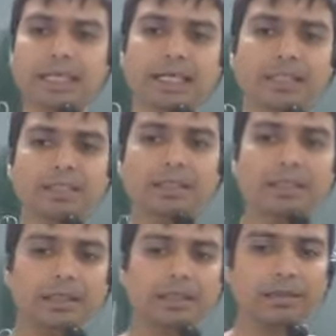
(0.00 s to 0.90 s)
It
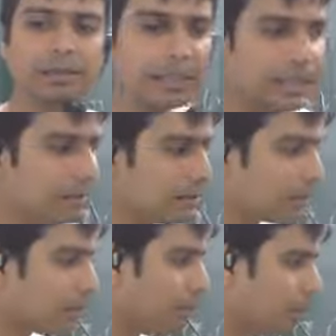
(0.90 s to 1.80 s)
really
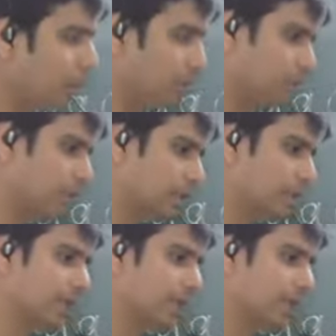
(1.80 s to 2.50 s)
supports